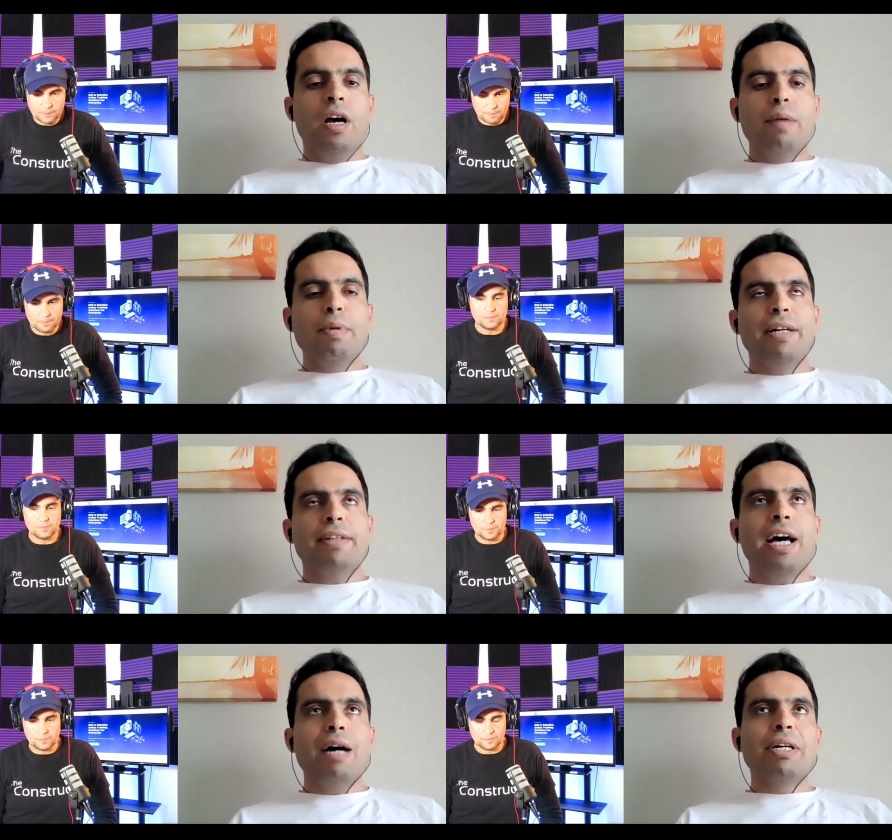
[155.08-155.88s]
Speaker 1: How
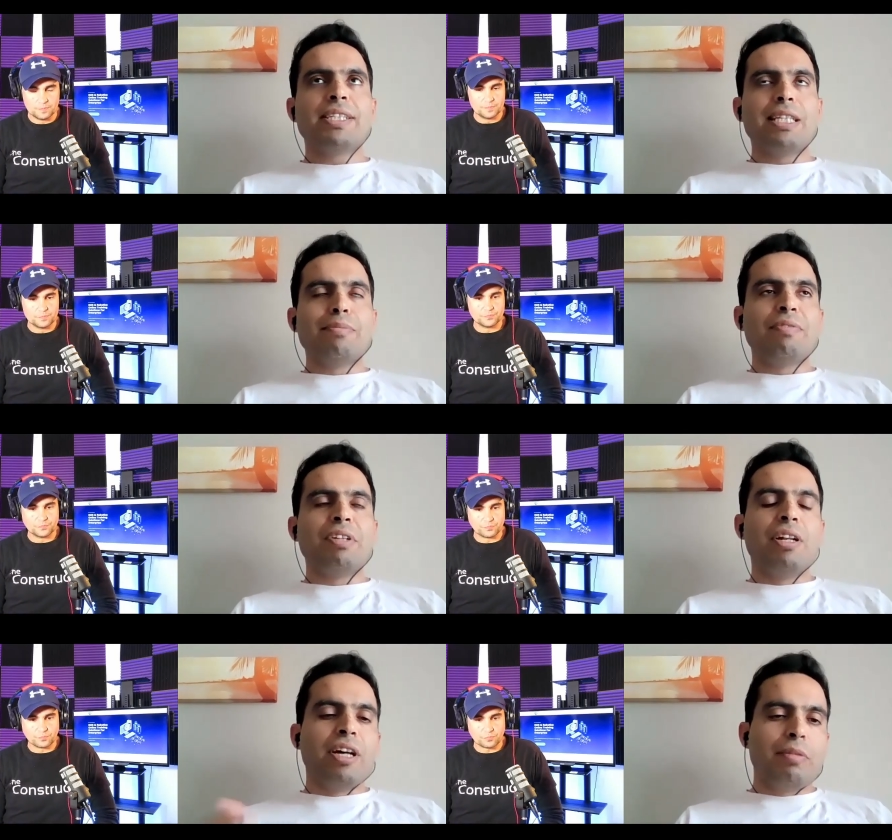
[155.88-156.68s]
about, how about some of
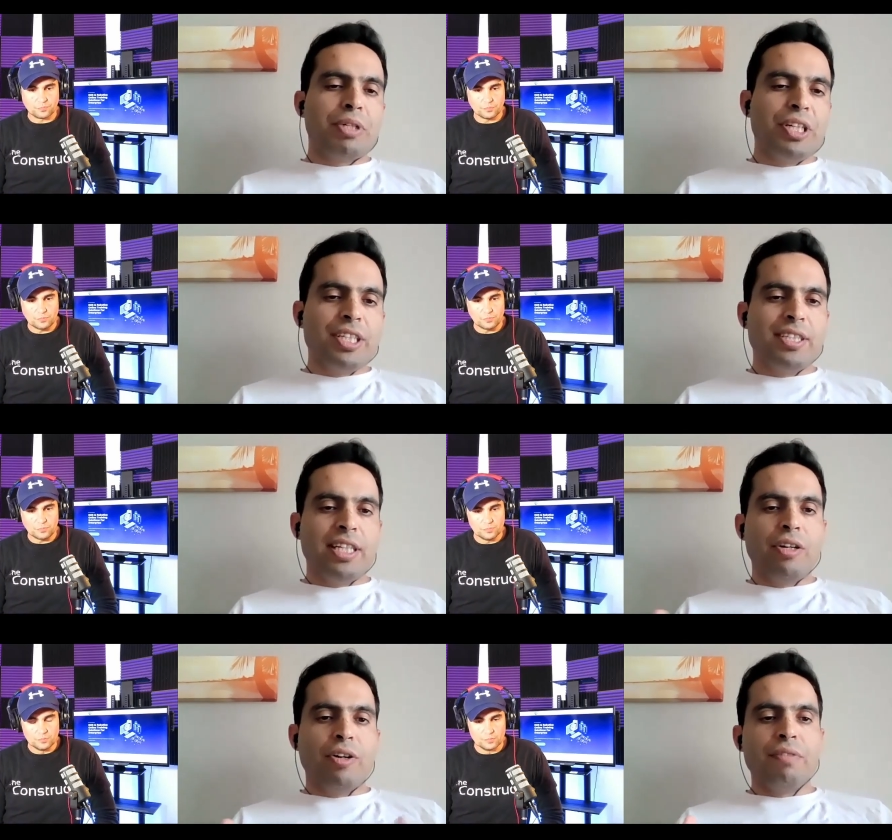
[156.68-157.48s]
the libraries
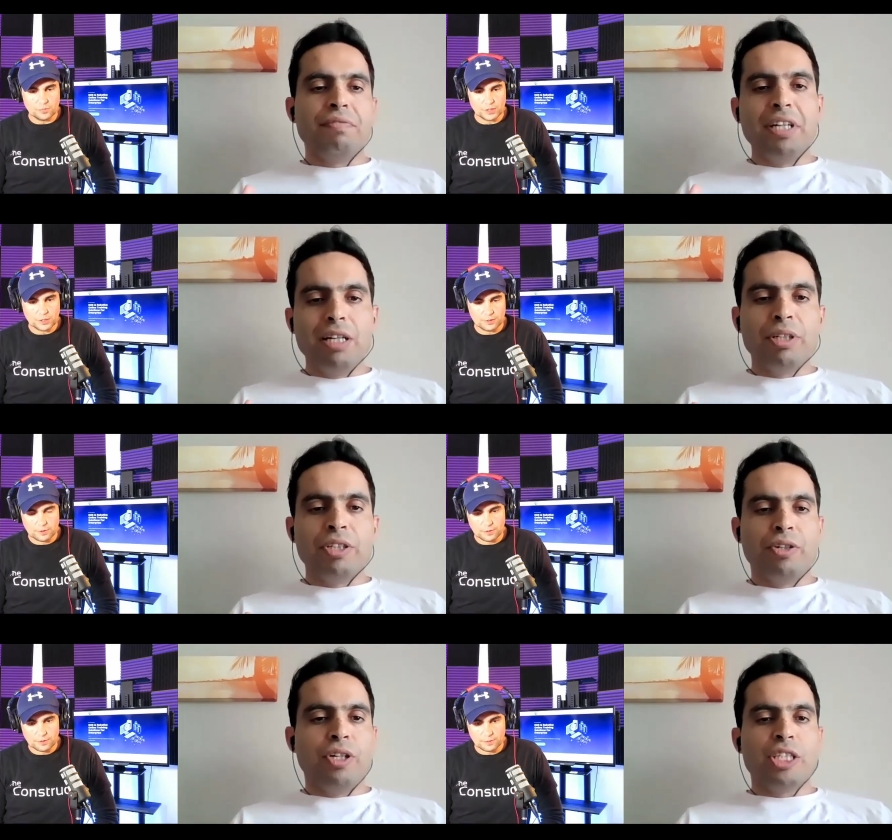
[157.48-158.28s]
that are available
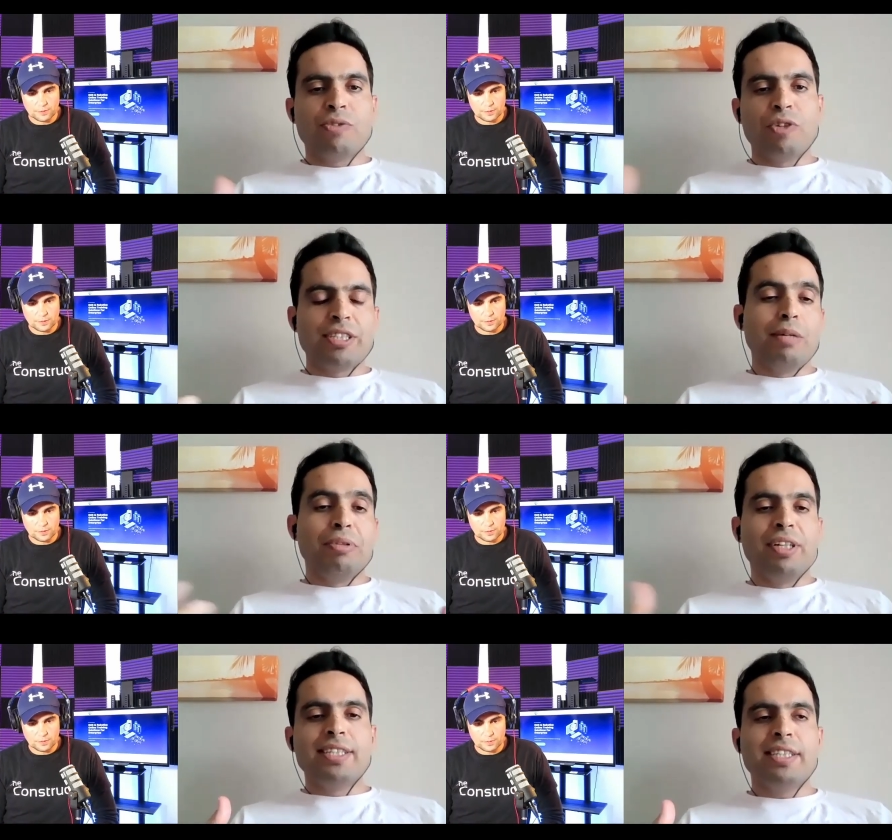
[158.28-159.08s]
in ROS? For
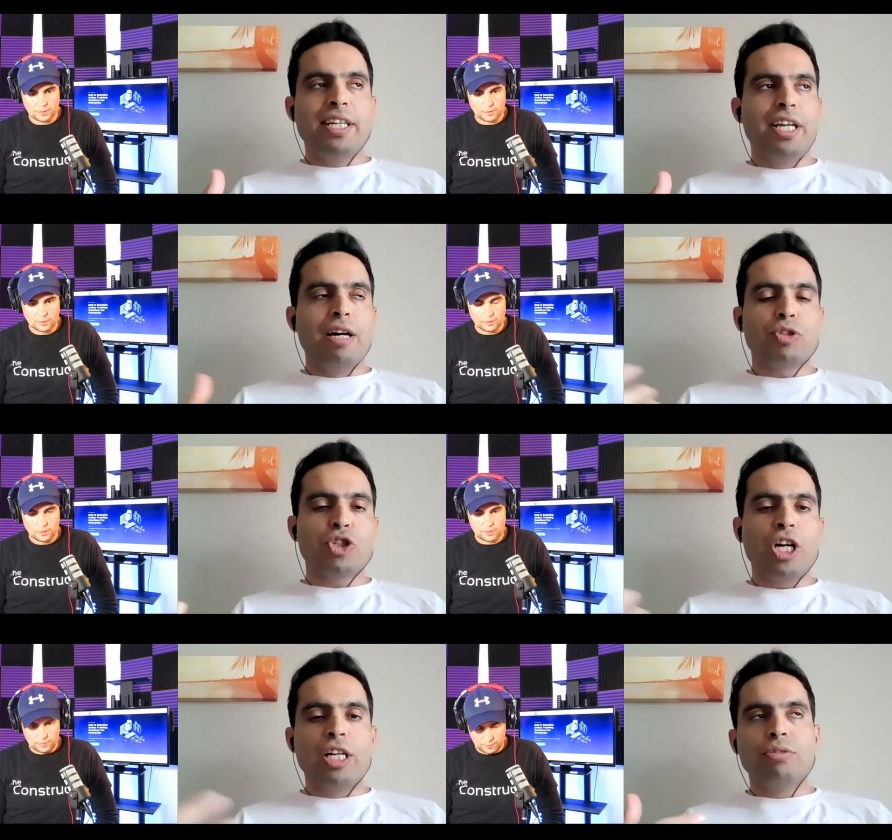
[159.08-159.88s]
example, let's say I'm
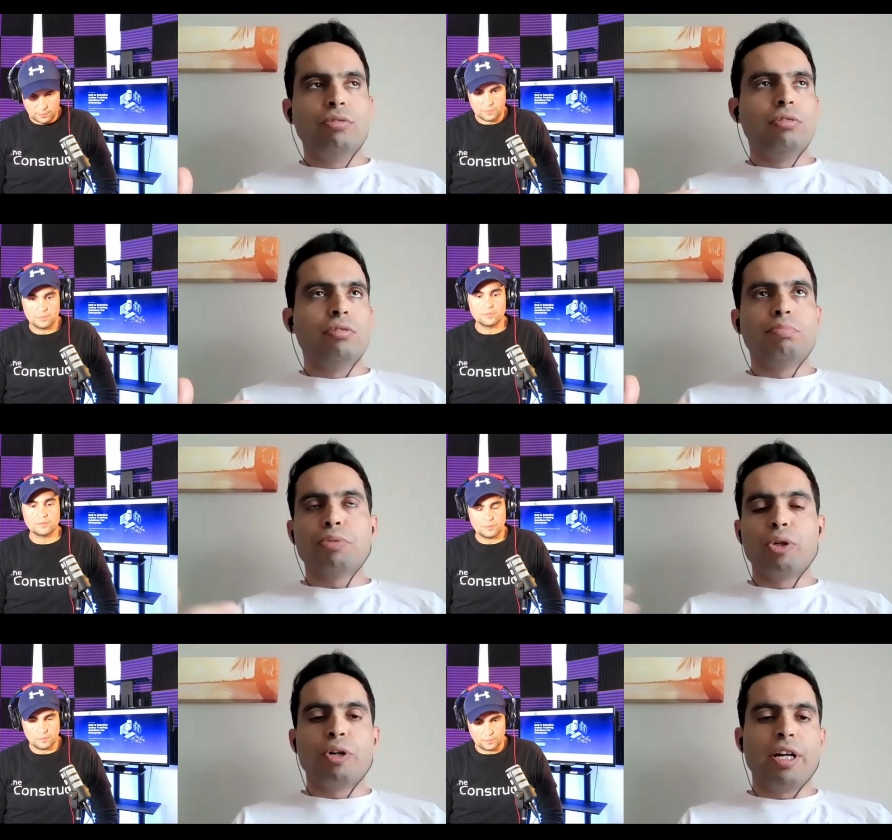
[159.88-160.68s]
trying to
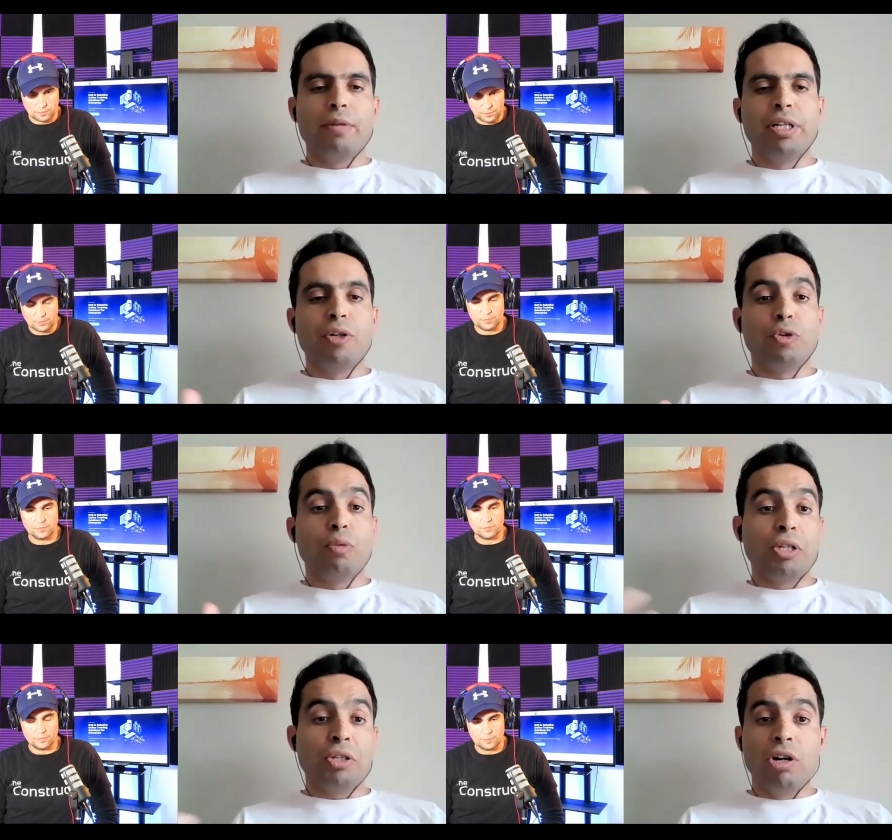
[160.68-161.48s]
program a
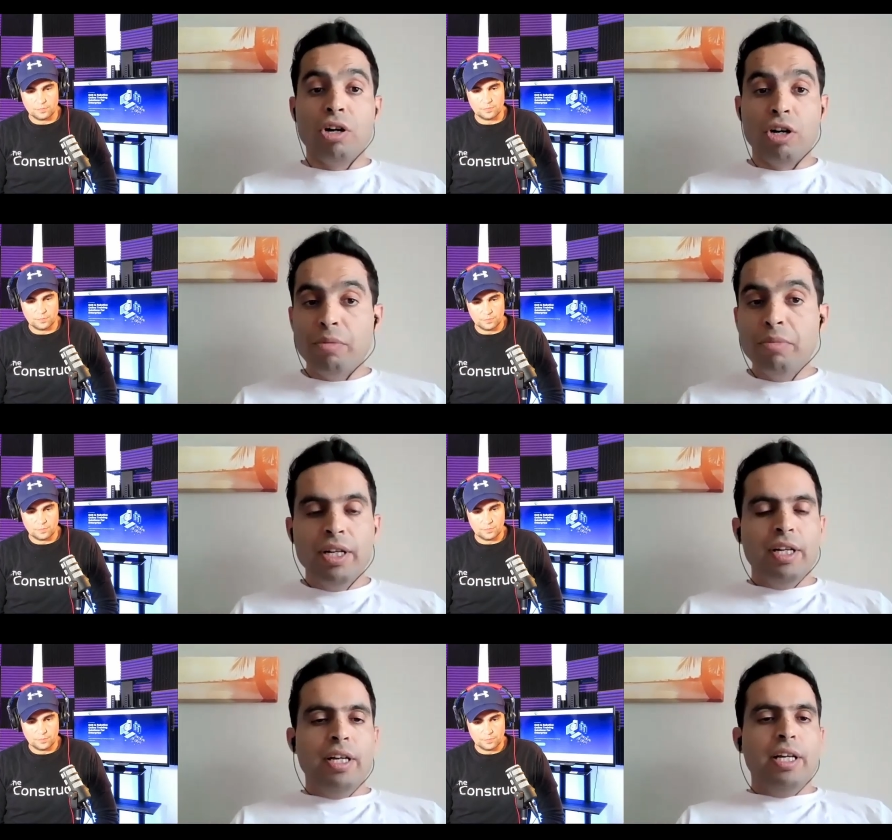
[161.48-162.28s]
robot arm
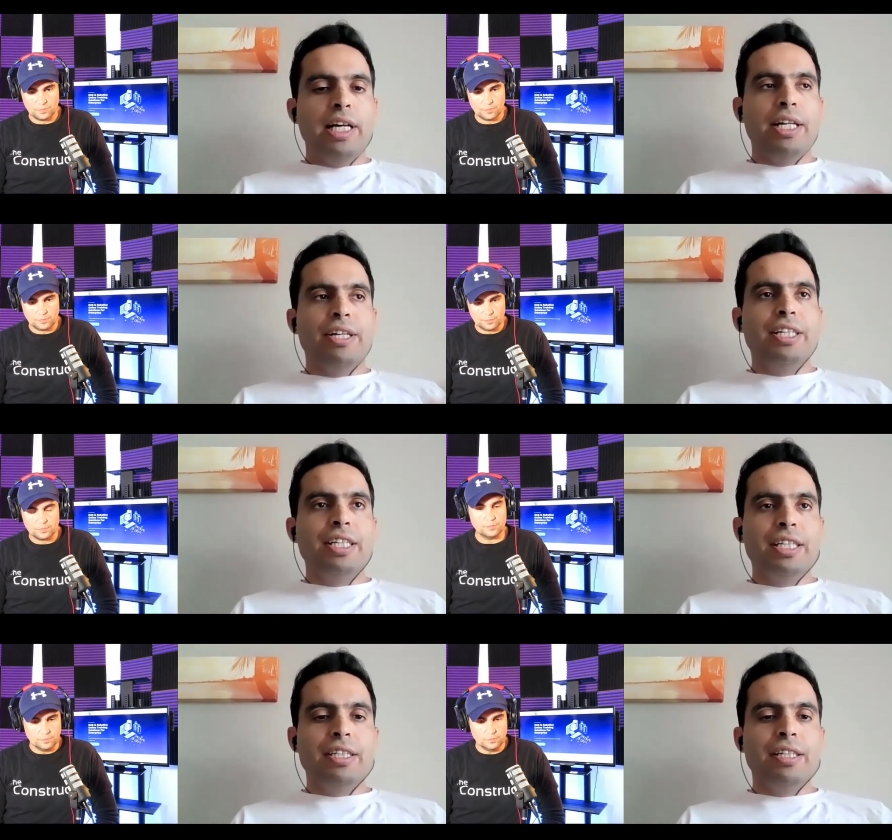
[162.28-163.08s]
and mm -hmm. I
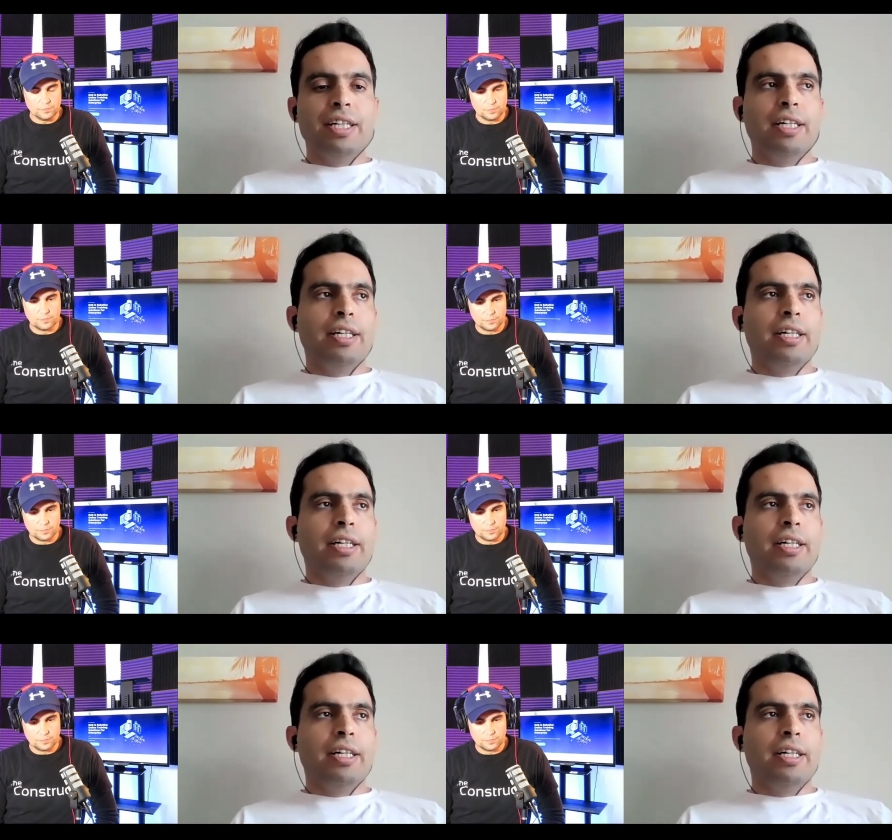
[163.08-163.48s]
mm-hmm. need uh,